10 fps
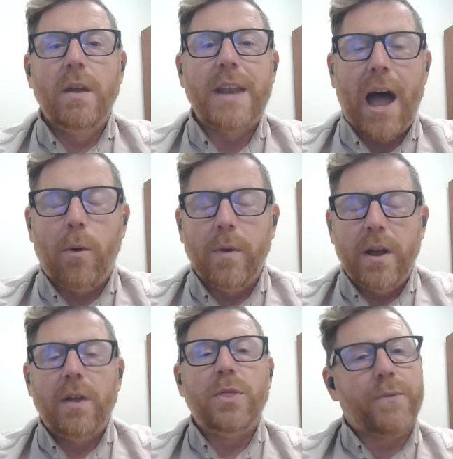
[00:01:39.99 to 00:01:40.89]
Now,
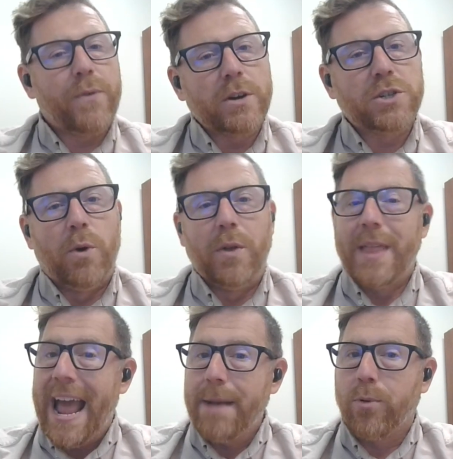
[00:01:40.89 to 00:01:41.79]
the first one,
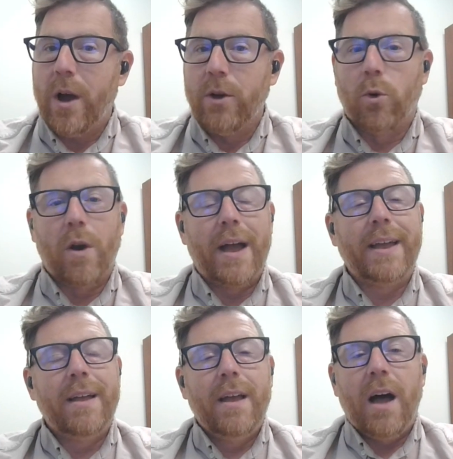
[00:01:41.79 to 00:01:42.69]
the a
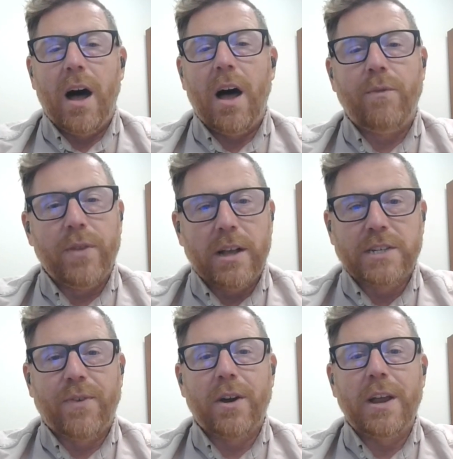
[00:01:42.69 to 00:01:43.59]
priori, a
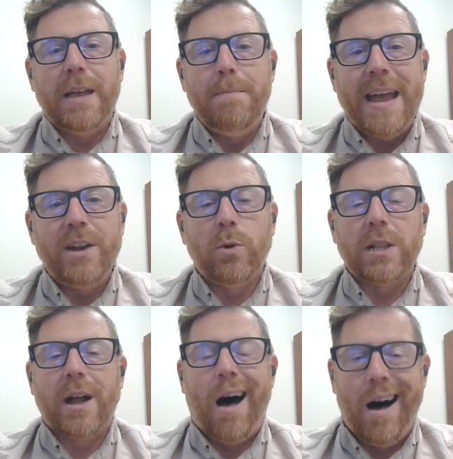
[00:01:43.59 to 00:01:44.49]
philosopher,
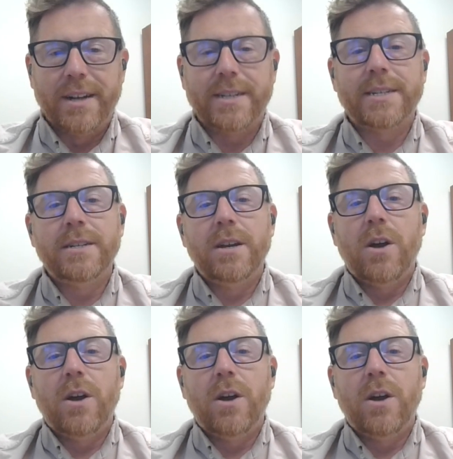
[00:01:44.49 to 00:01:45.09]
Immanuel Kant,